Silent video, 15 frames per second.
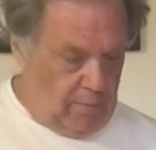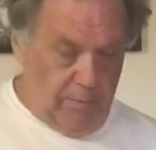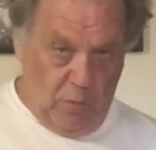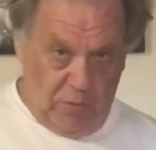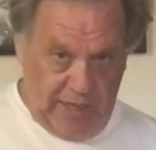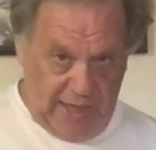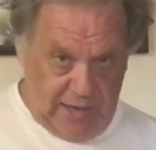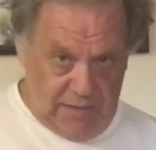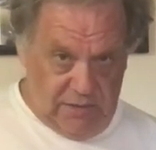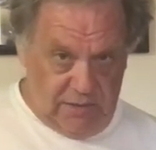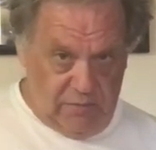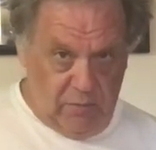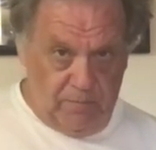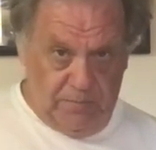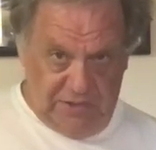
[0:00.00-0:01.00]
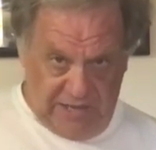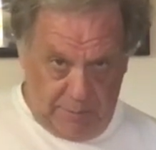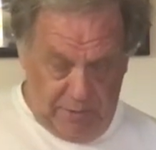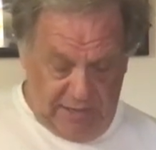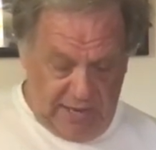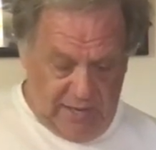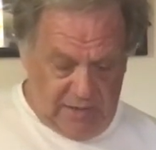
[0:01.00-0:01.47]
both hands
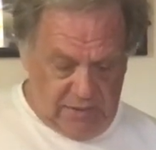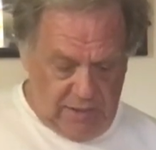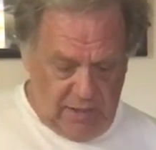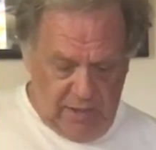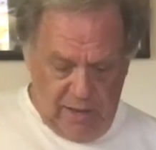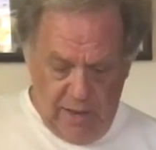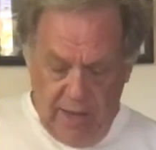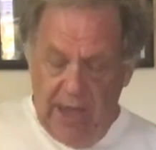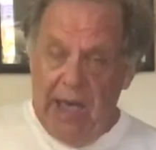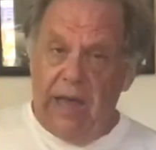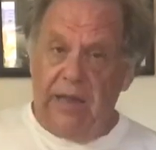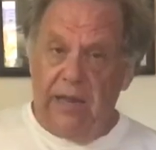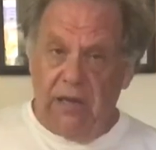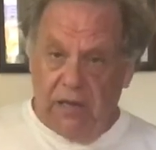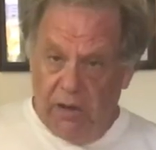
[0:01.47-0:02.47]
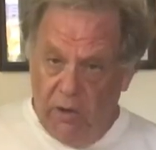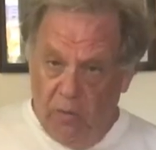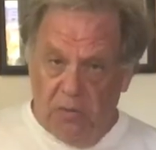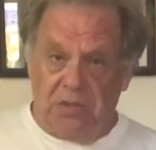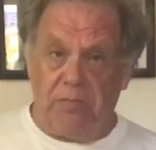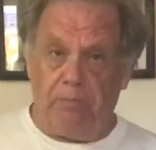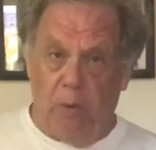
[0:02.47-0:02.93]
simultaneously, and then
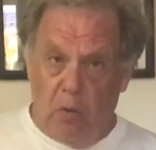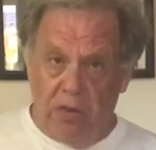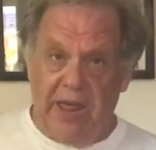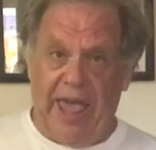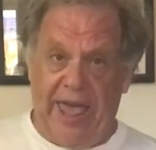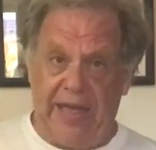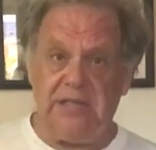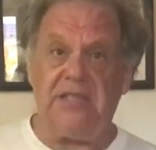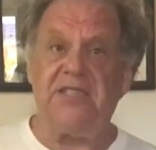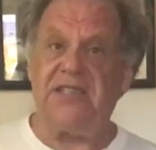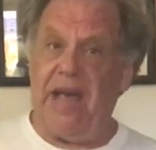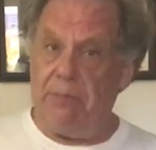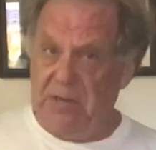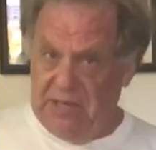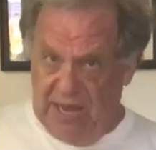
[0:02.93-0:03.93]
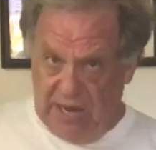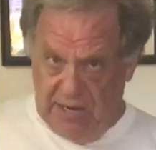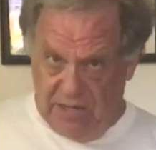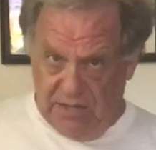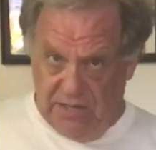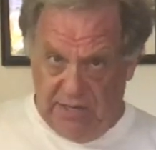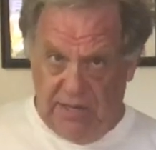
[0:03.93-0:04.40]
close both hands
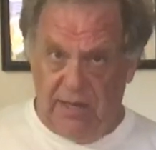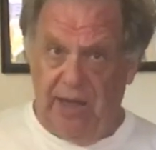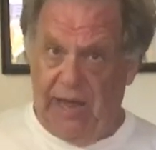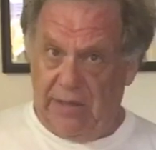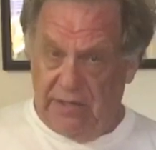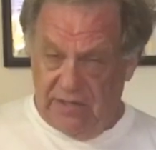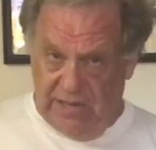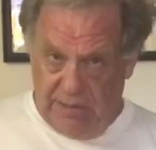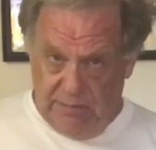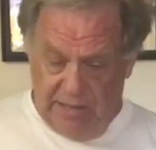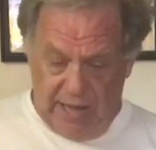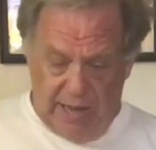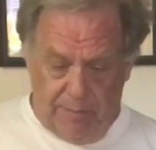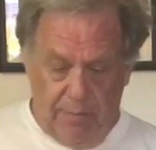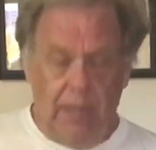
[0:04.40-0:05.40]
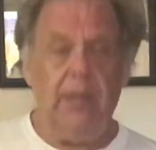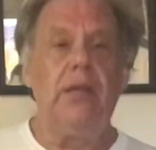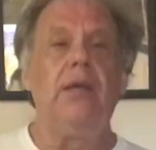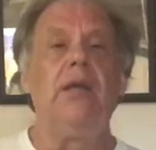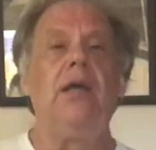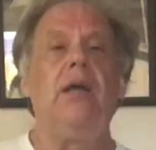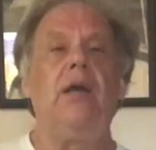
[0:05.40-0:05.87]
simultaneously at the same time.
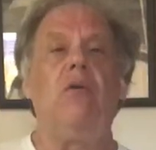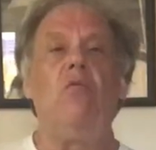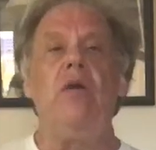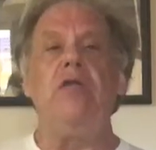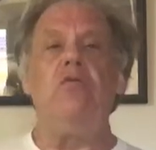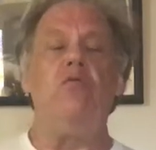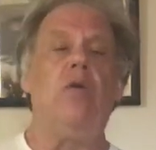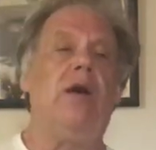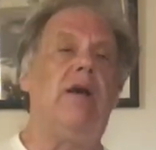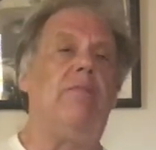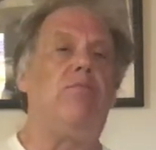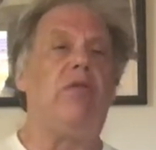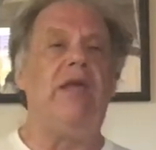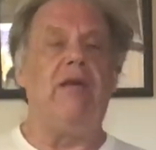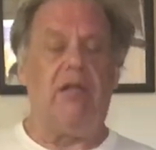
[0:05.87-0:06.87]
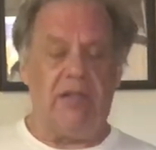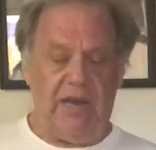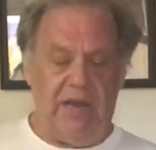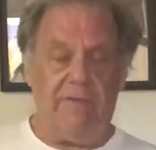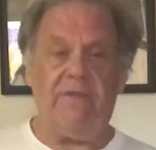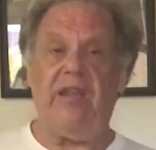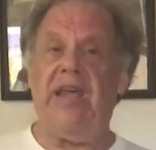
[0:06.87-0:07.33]
When you uh, play
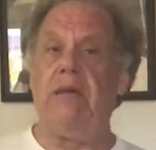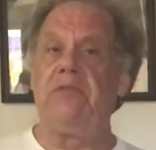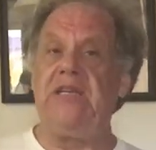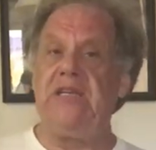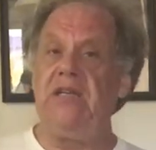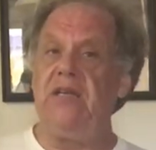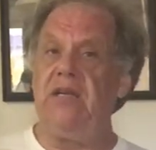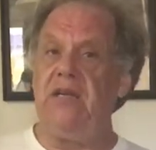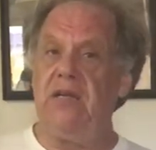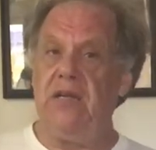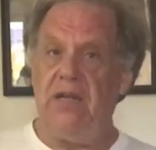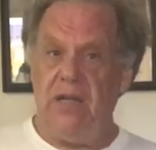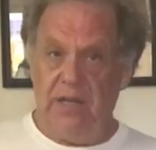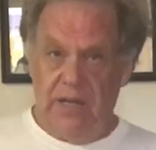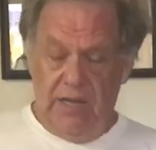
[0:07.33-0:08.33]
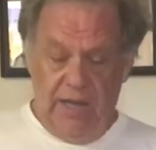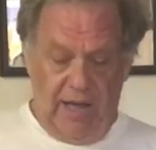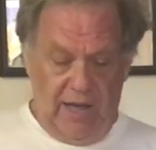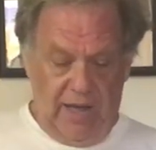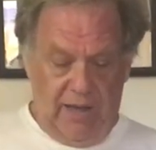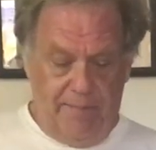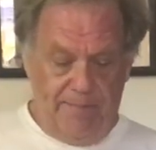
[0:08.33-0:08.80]
alternating flams in
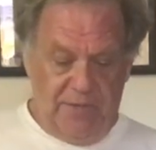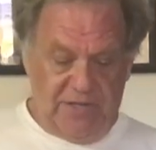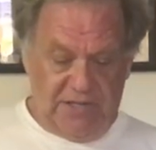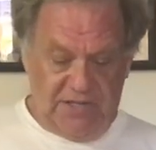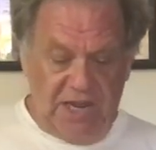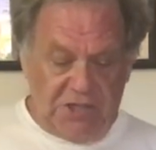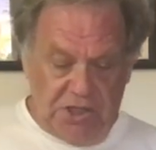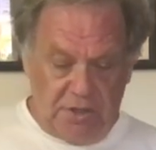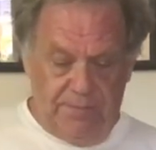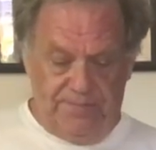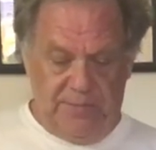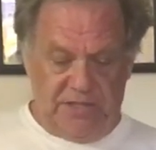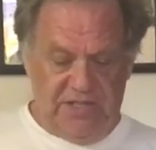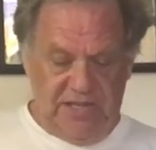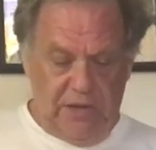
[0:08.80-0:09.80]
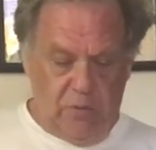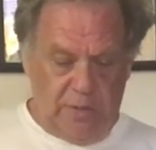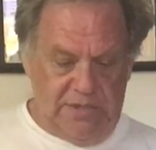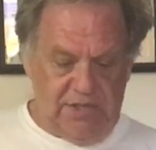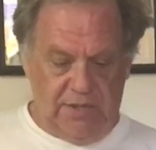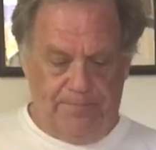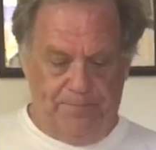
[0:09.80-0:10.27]
uh, succession, in
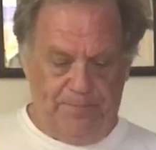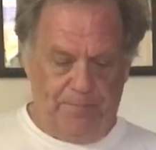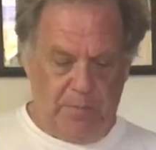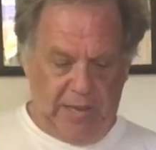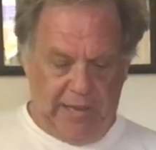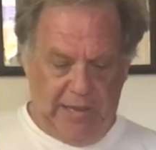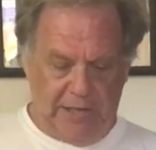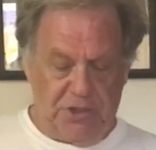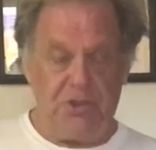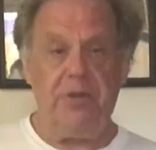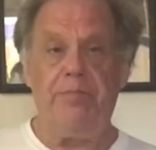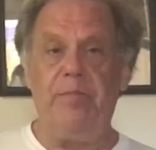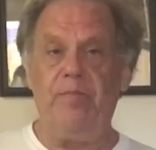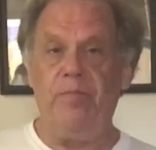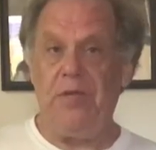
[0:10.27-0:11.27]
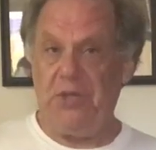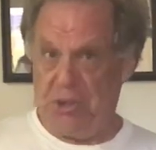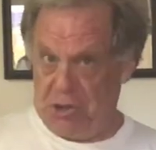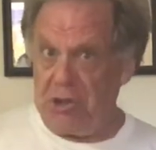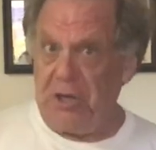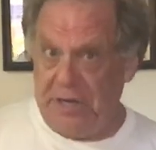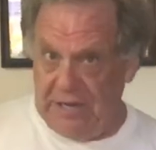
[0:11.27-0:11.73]
sequence, it should,
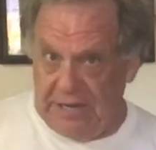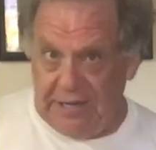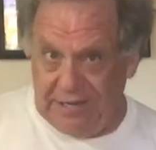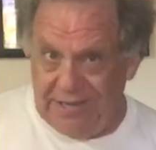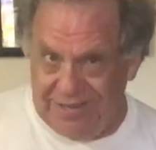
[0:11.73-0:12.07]
should